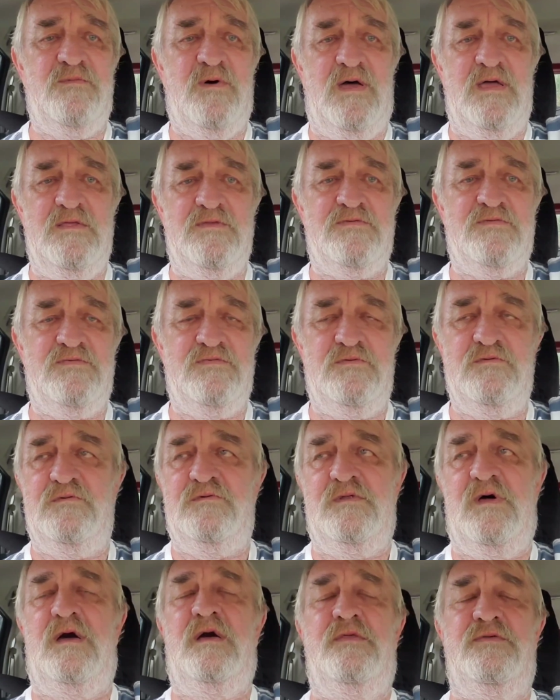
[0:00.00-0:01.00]
advice.
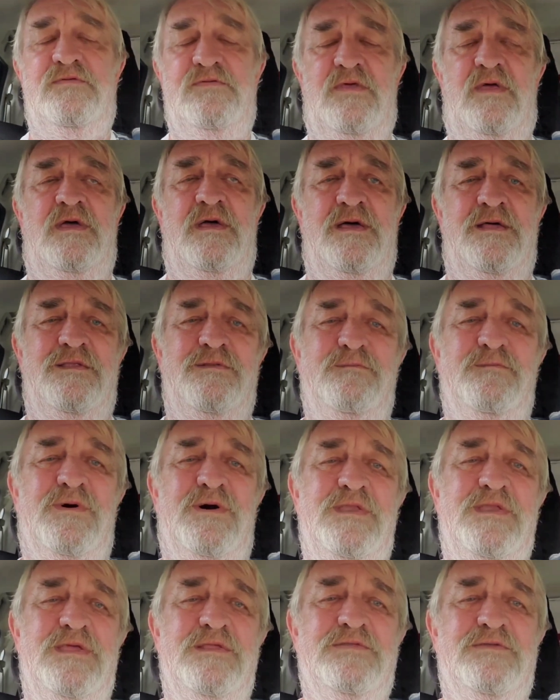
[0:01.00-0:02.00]
Do not send
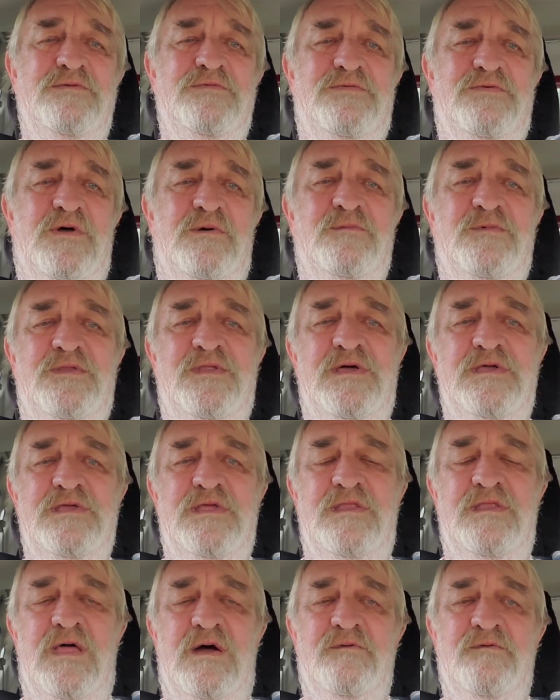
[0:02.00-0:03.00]
money to someone that
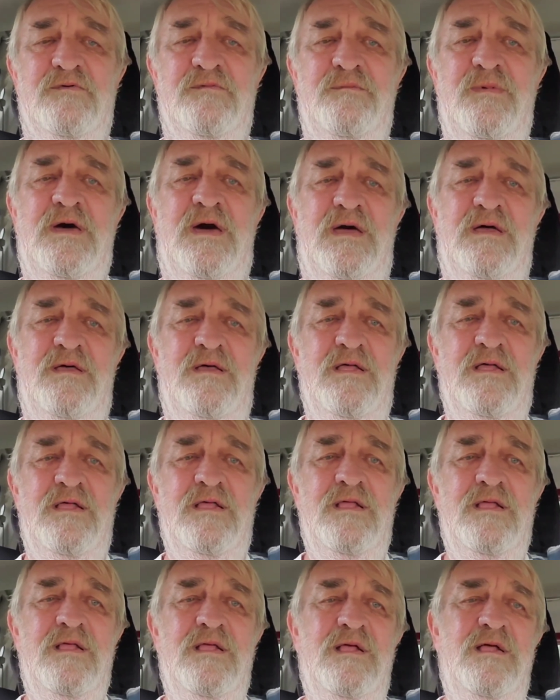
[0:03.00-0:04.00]
you never met.
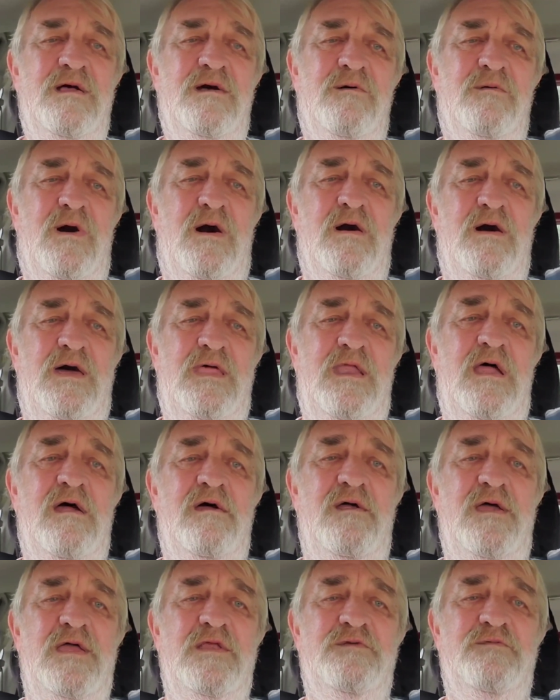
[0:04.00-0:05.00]
Well, at
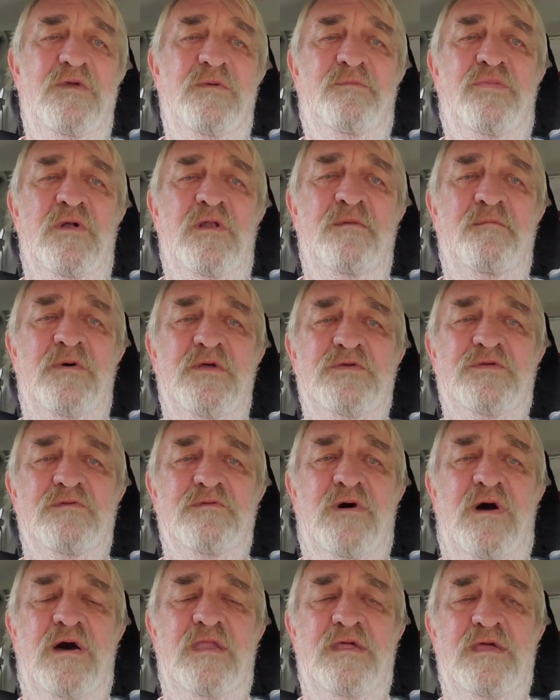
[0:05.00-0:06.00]
our age, we pretty much
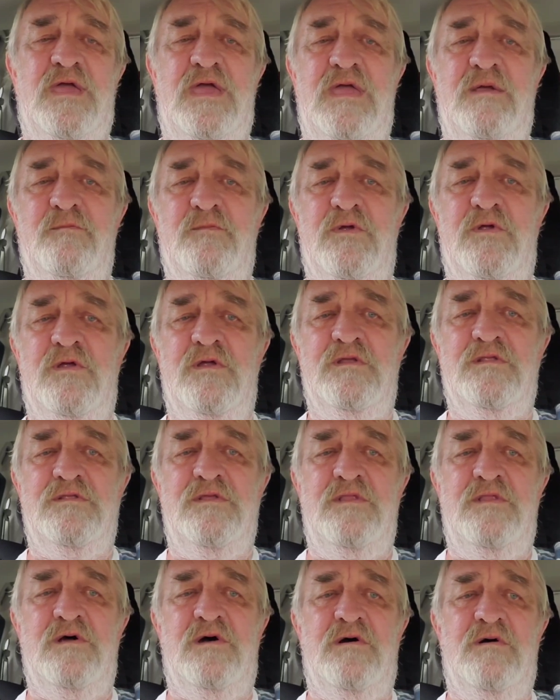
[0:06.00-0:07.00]
know how the game
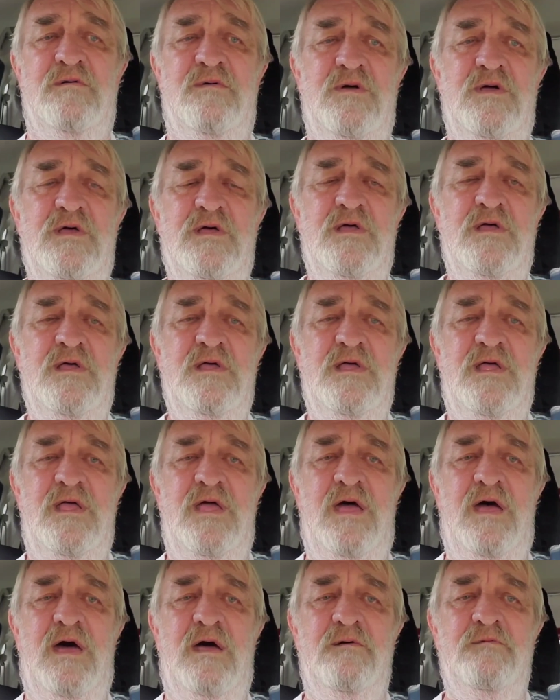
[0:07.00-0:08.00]
worked,
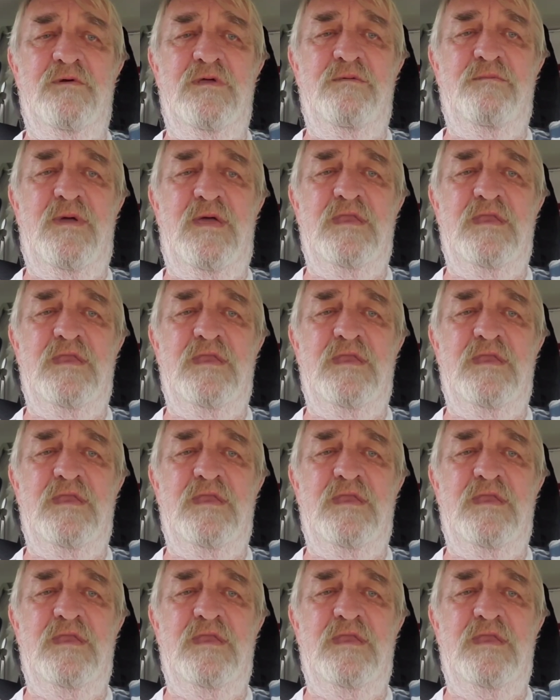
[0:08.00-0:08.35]
and we